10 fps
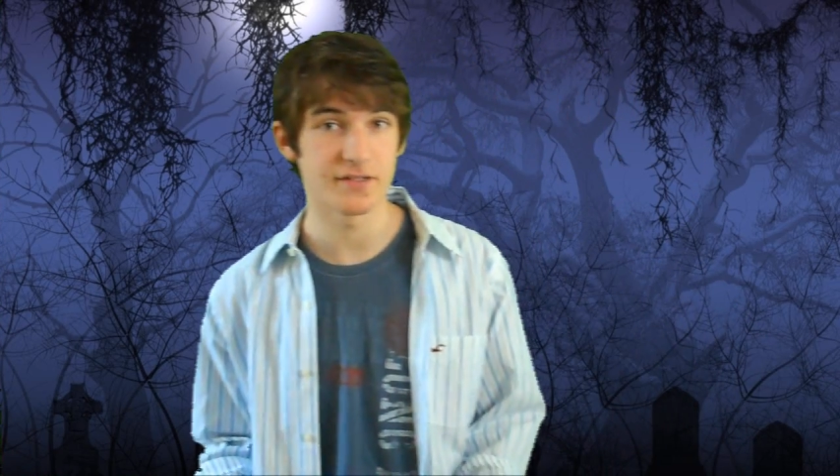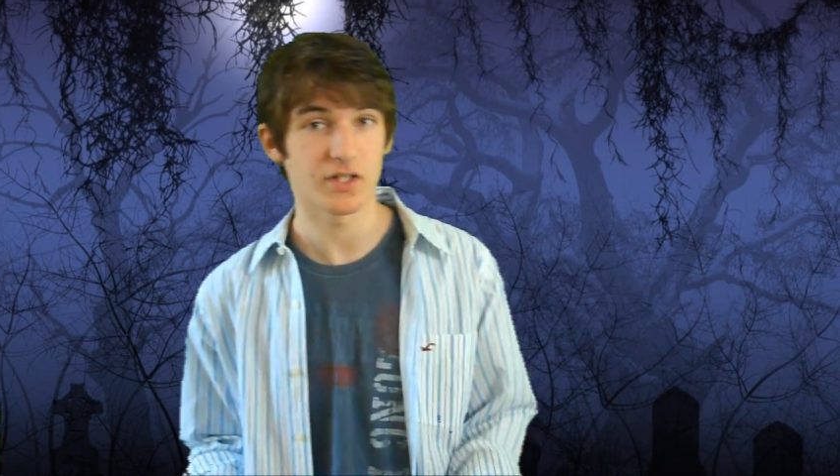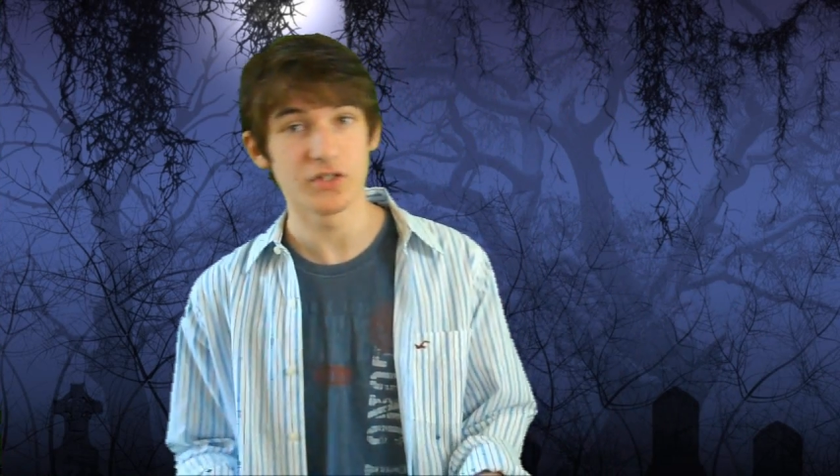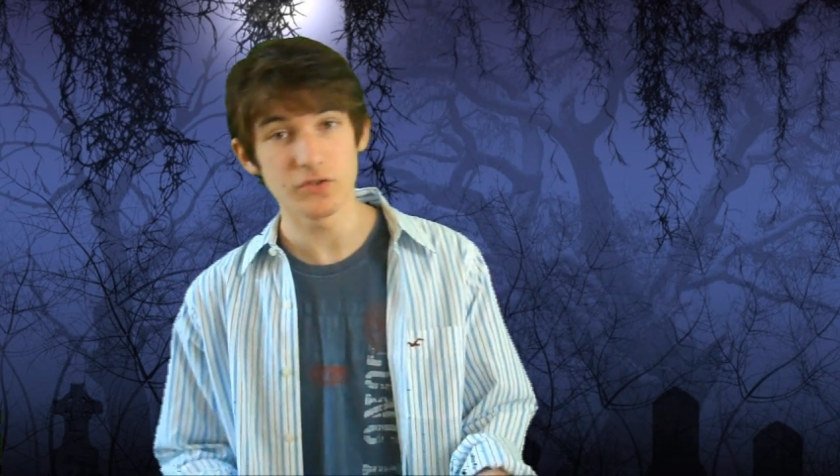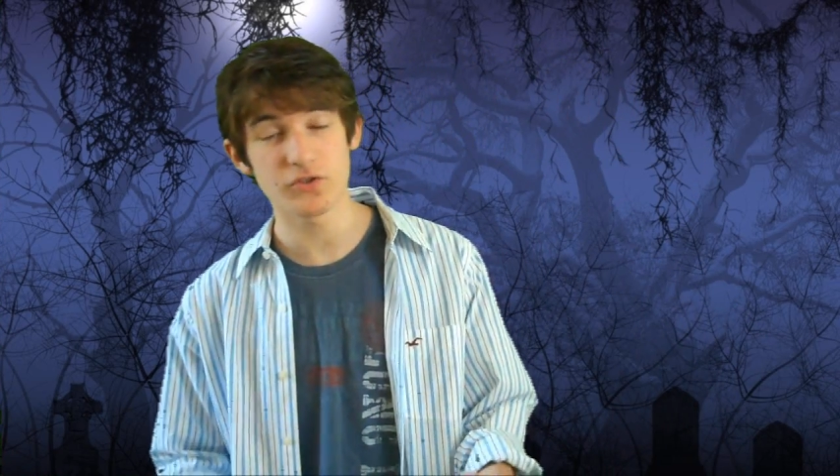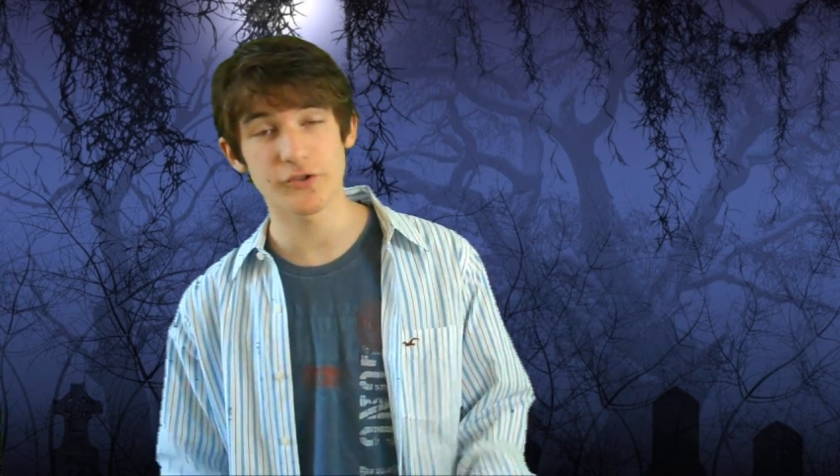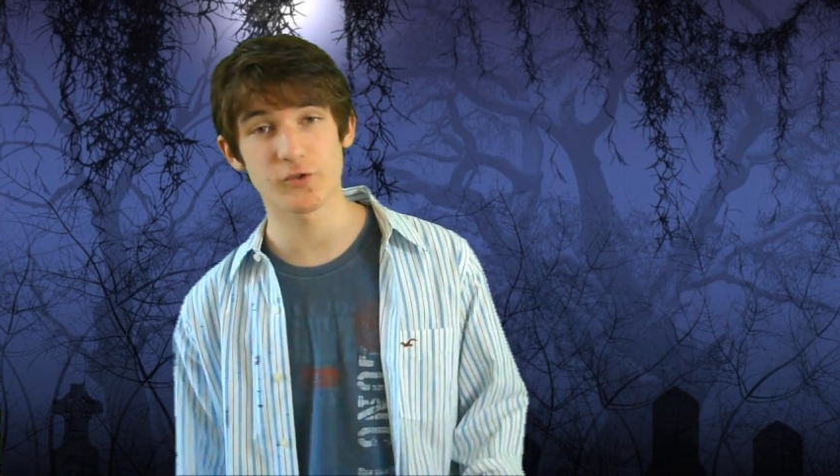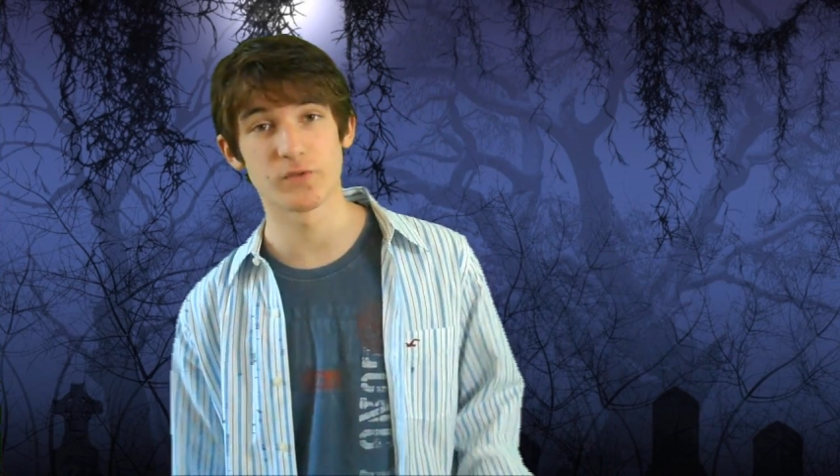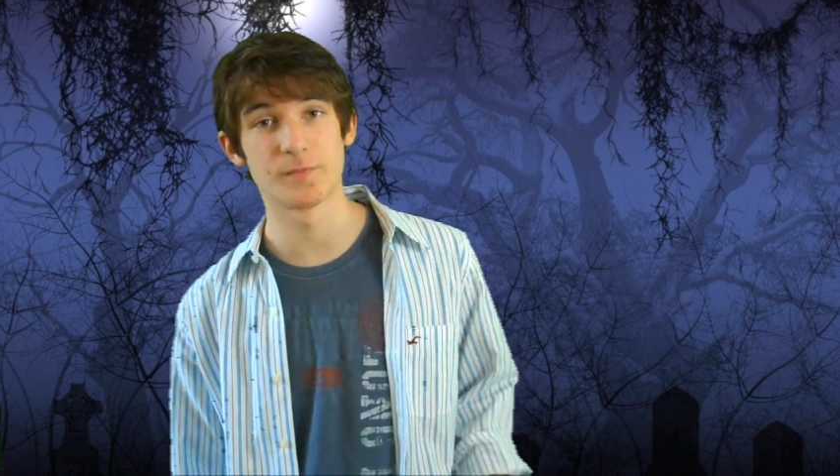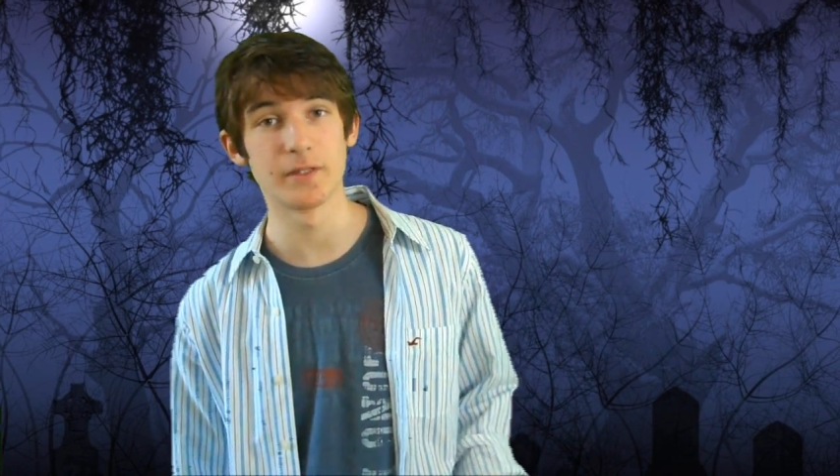a new church was
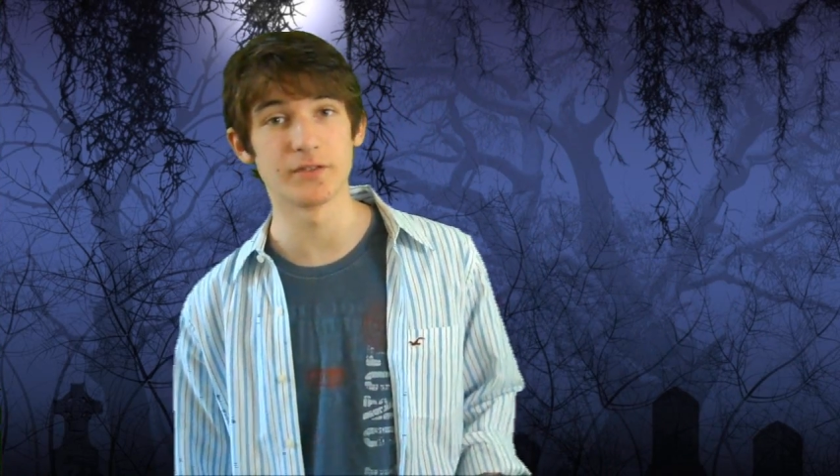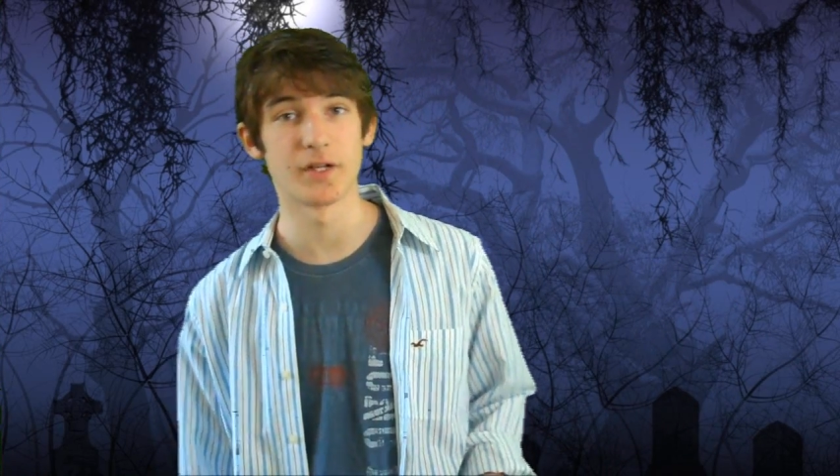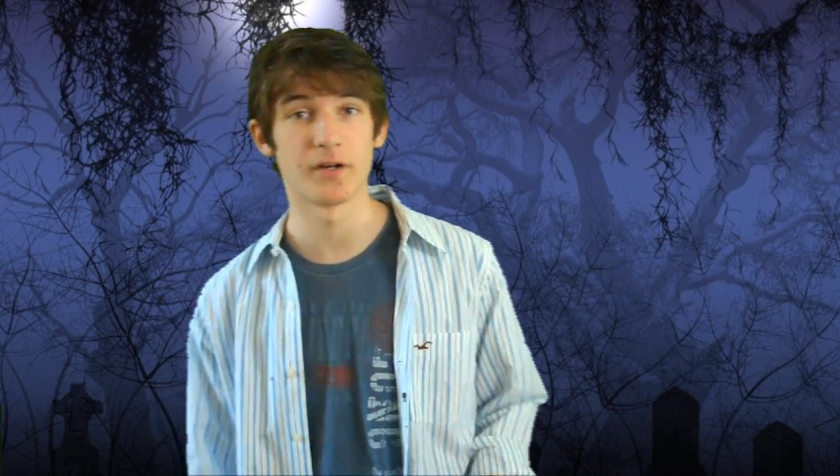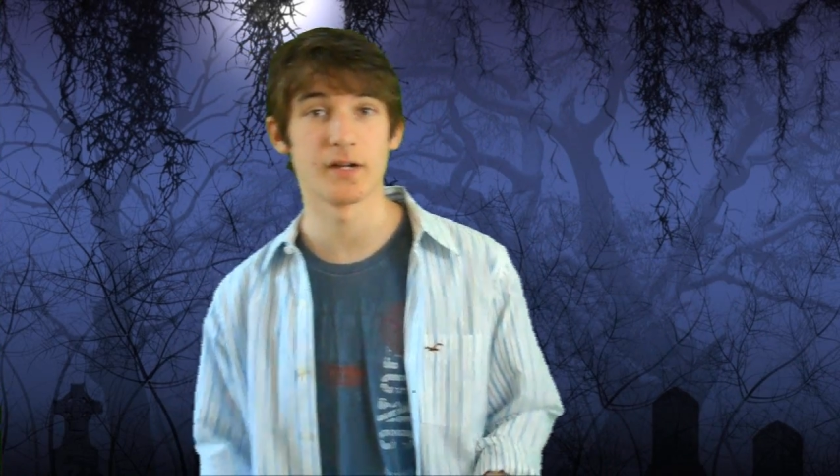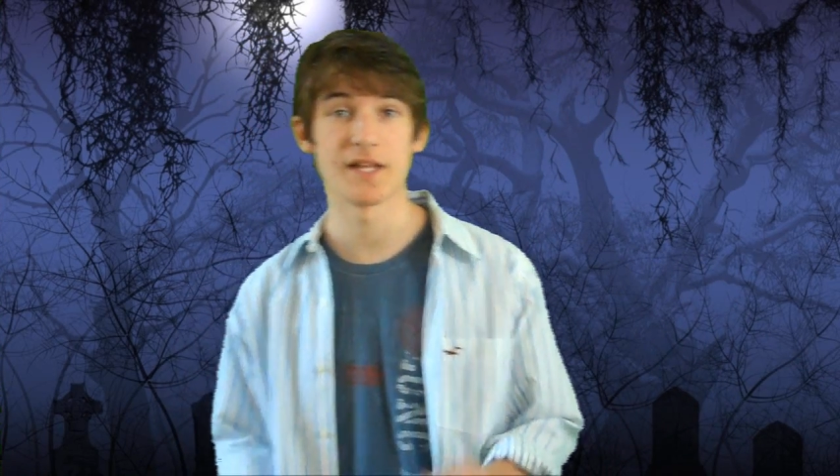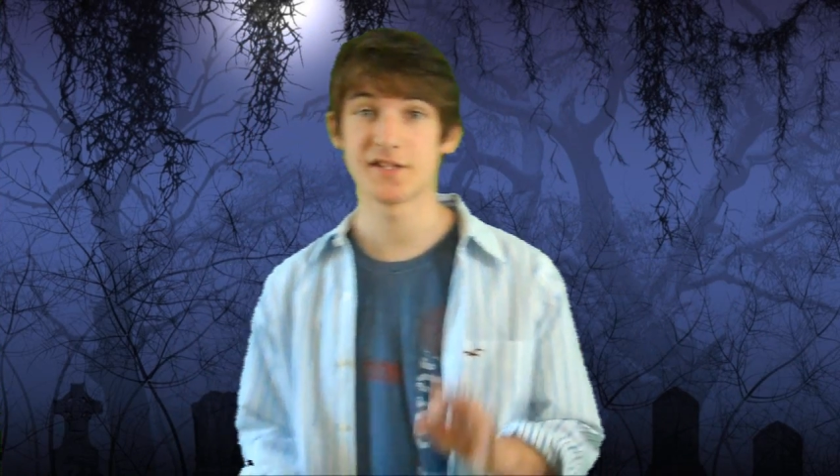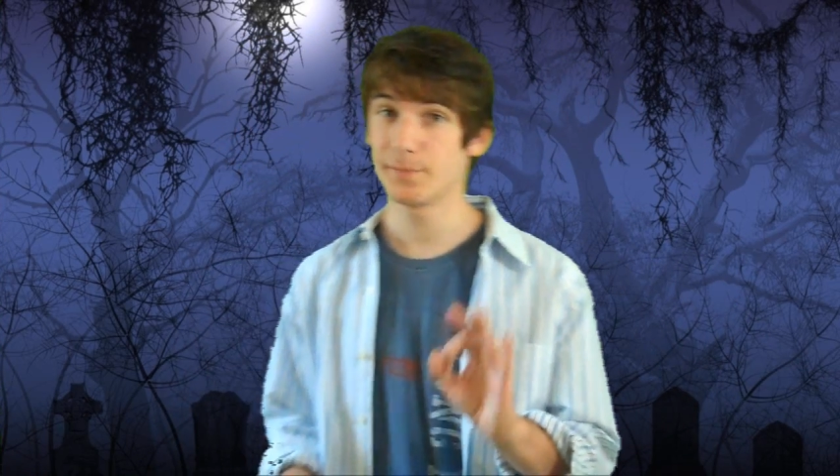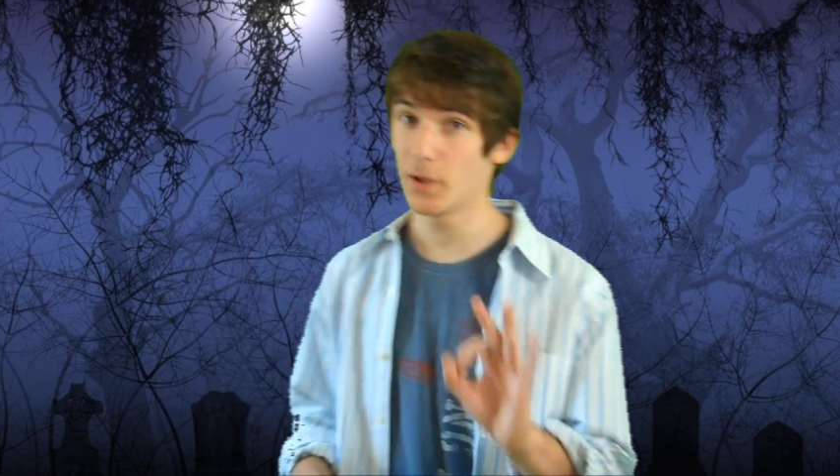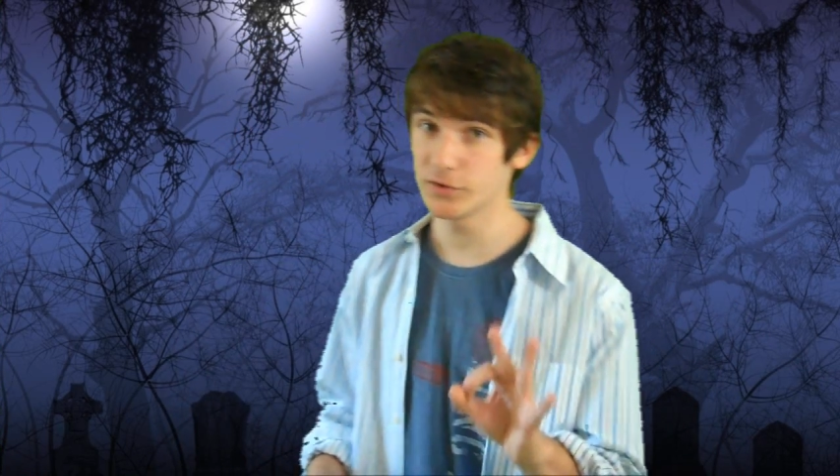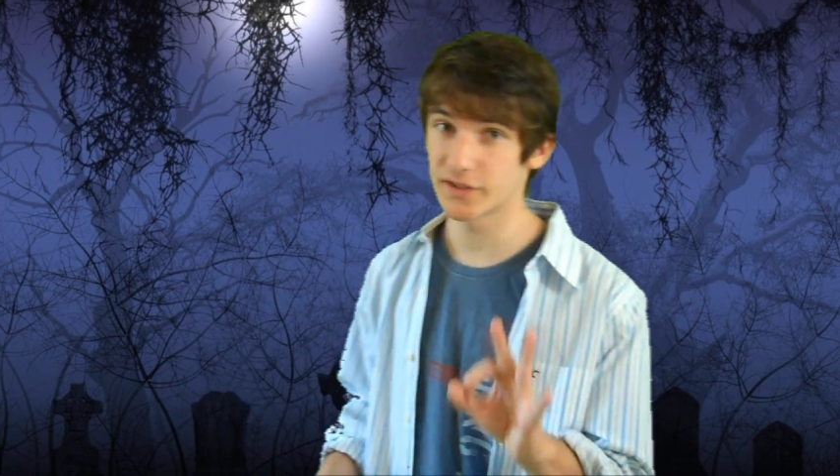built there, and
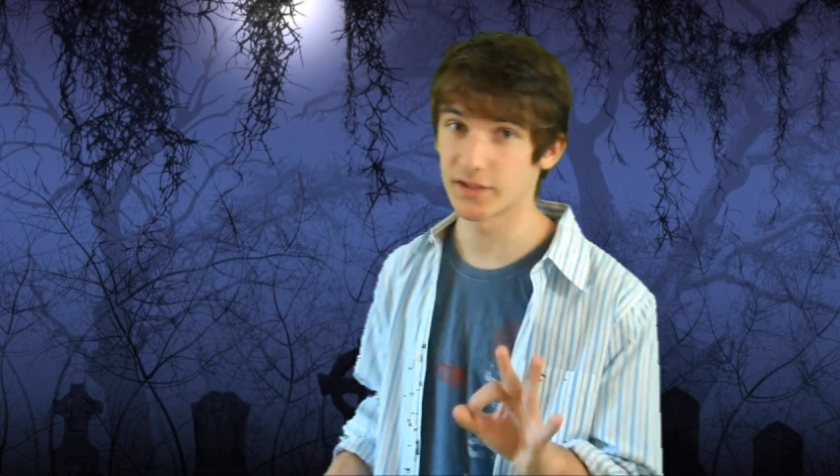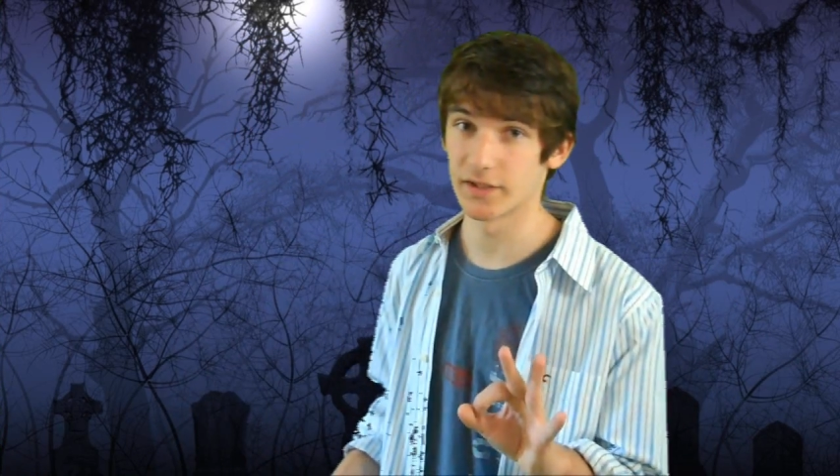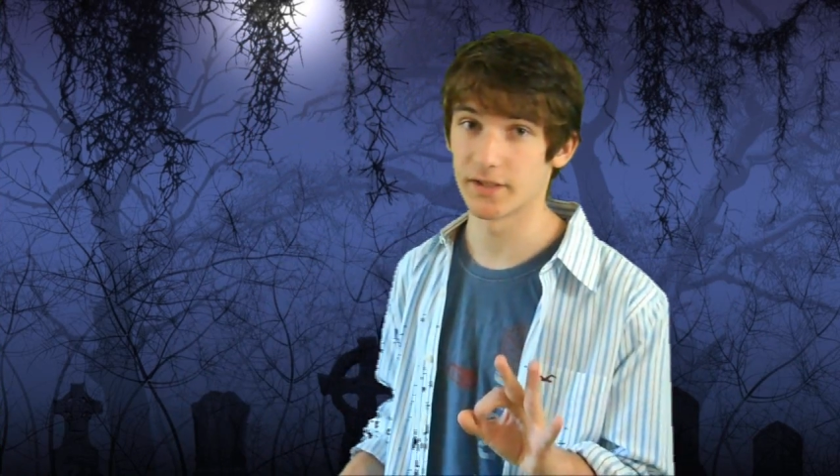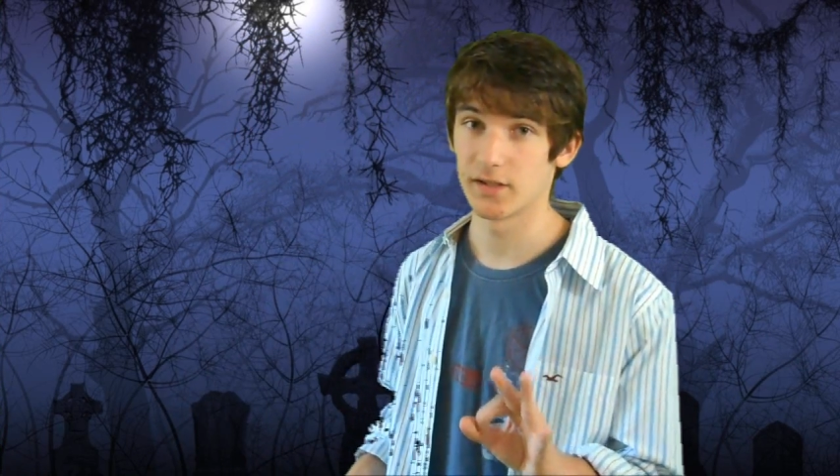supposedly,